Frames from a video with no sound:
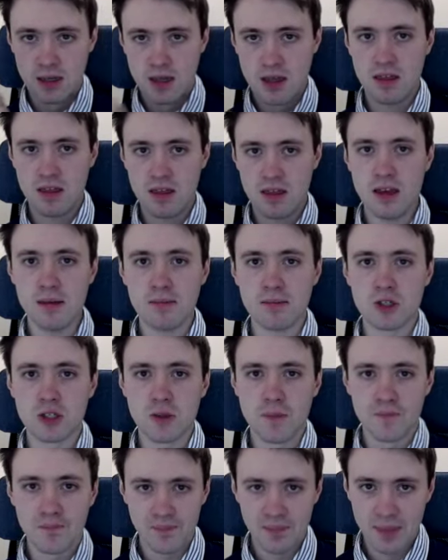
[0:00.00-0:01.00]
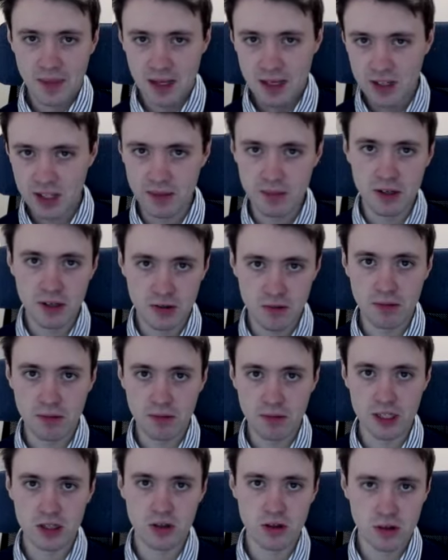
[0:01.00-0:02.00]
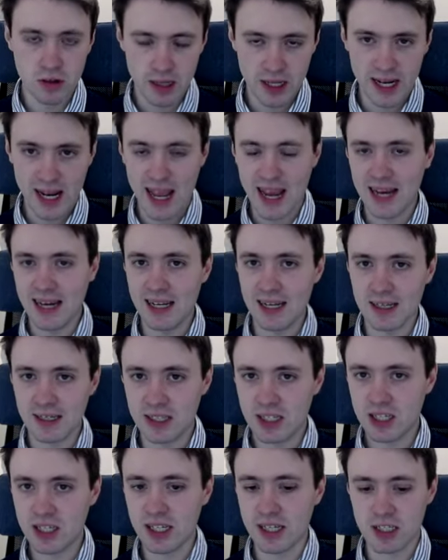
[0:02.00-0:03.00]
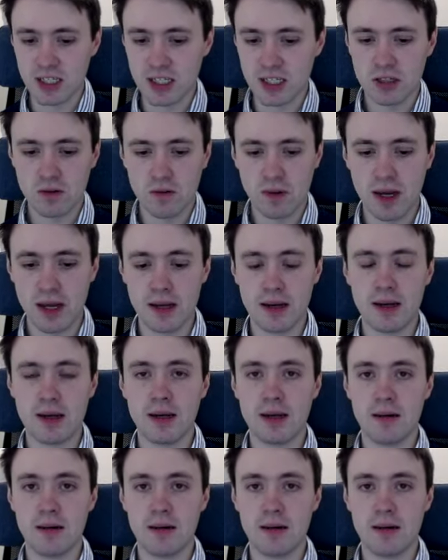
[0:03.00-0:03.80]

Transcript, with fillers: themes, similar to what we saw in Aeneid 6 when